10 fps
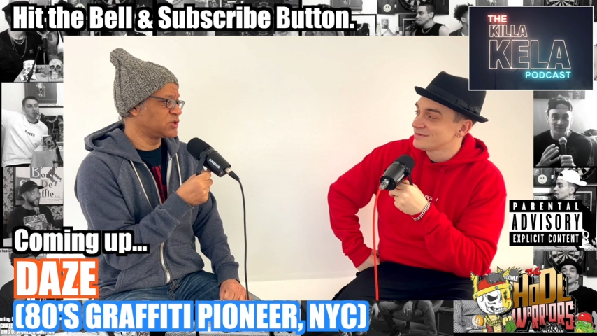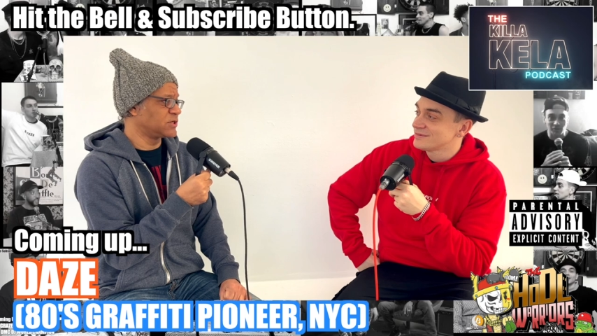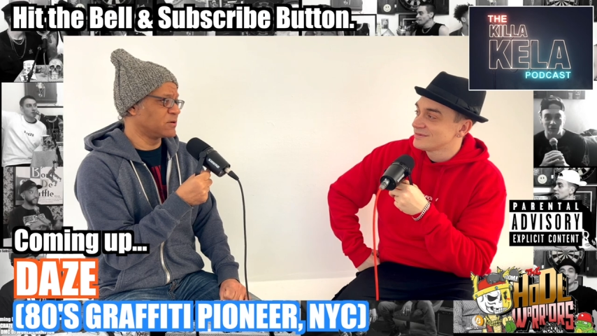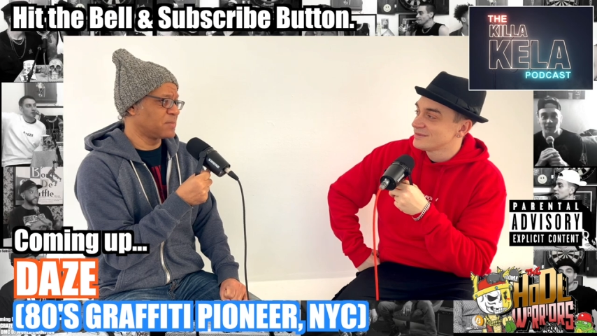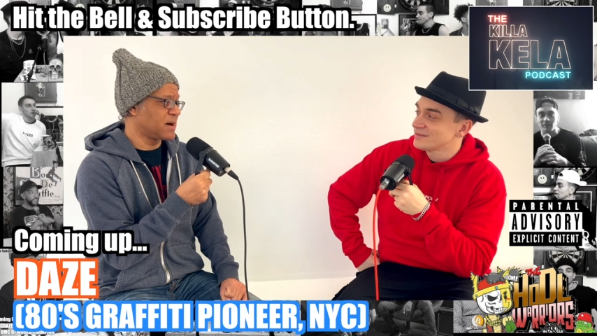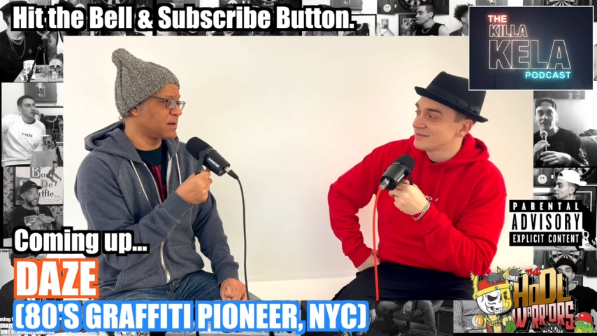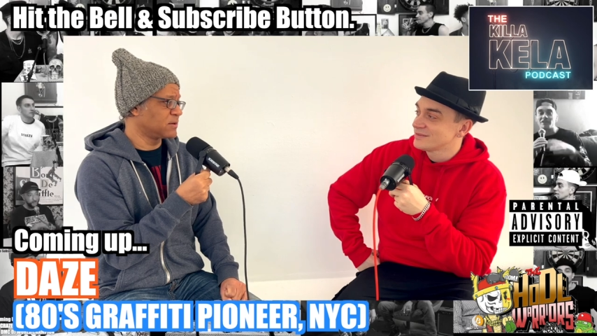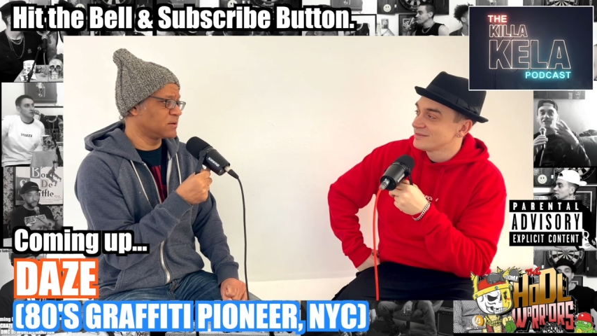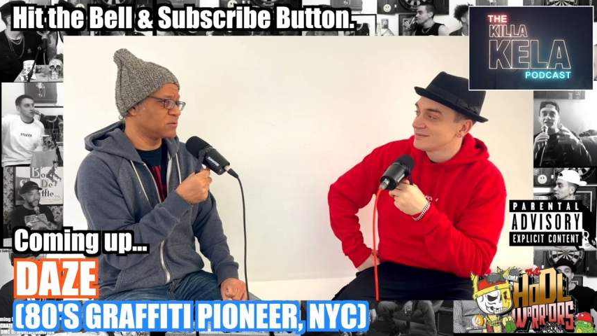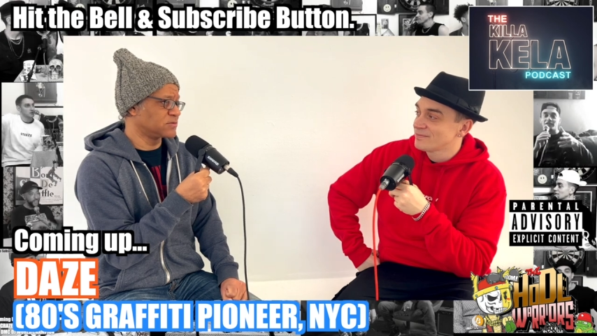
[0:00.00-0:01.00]
Speaker 1: Chino
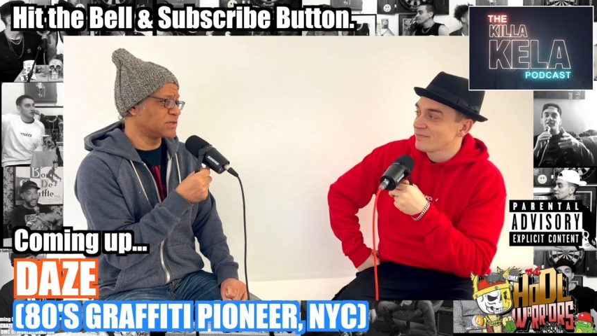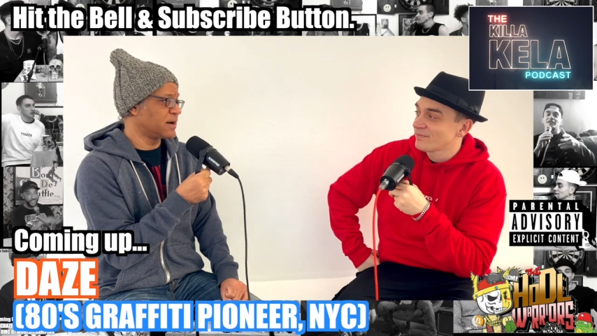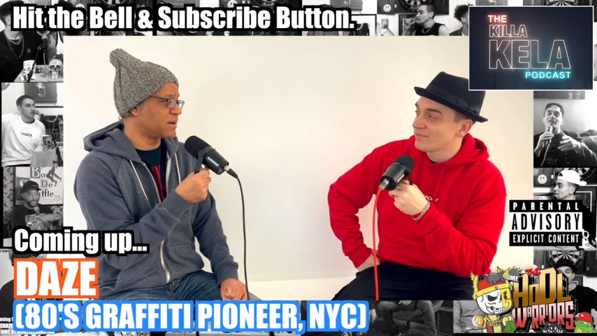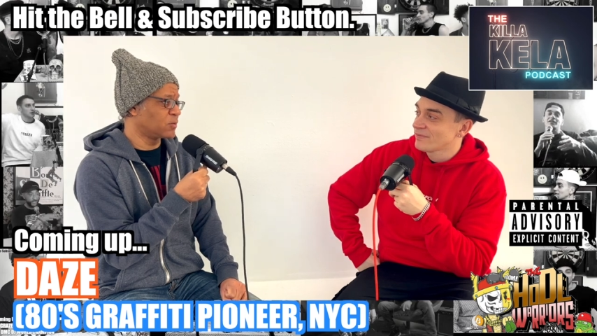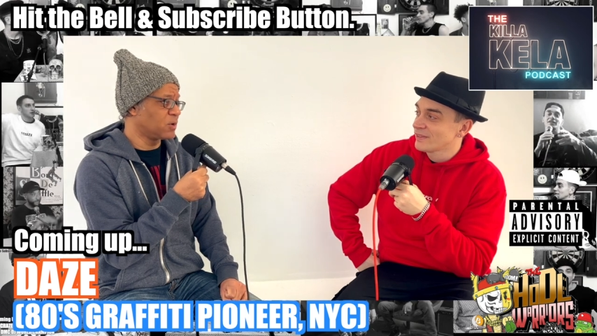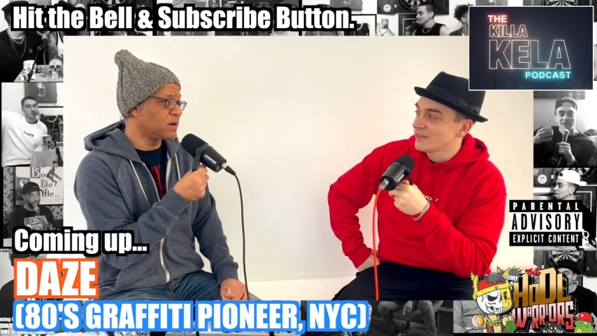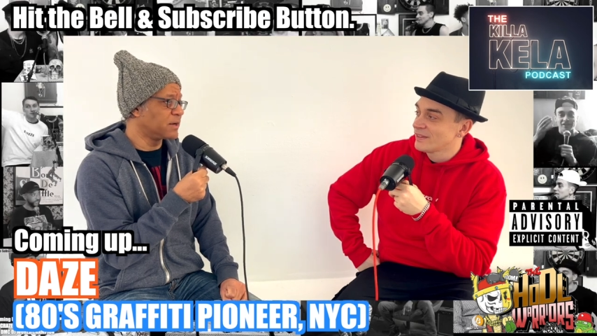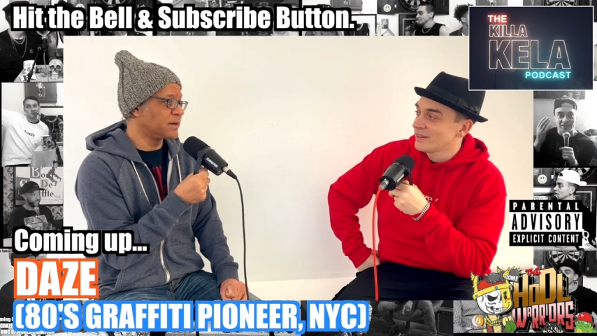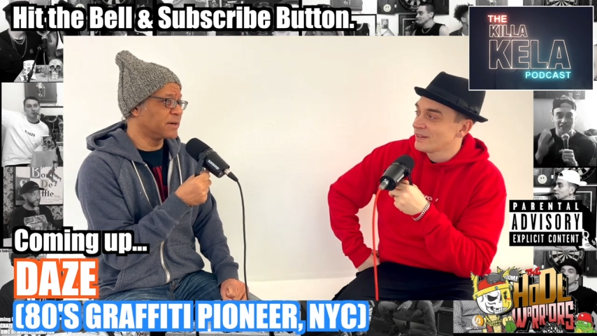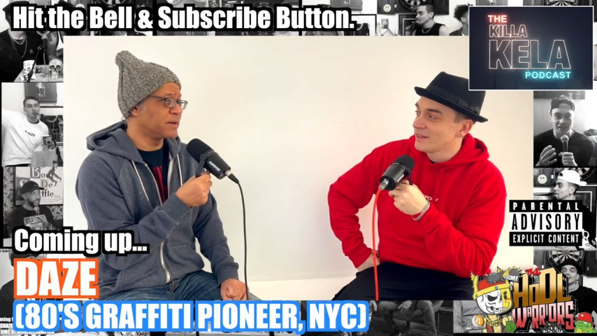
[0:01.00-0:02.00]
Malo, Don
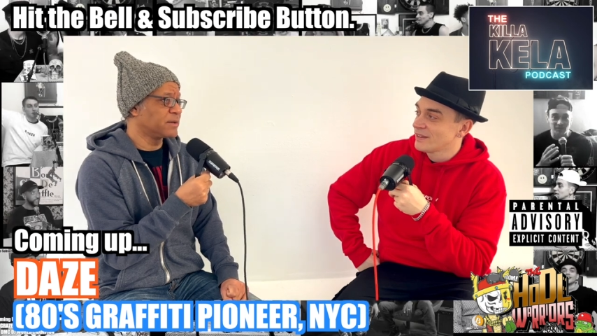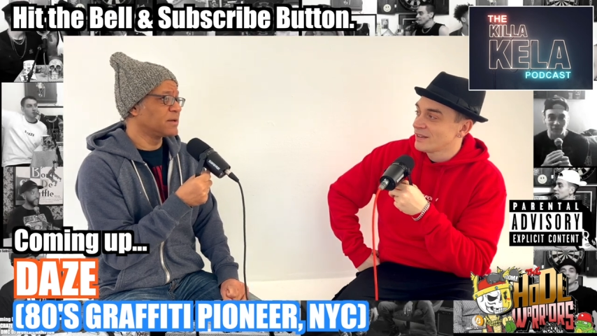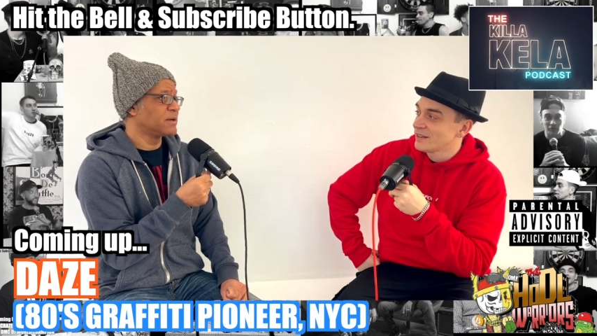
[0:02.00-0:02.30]
One,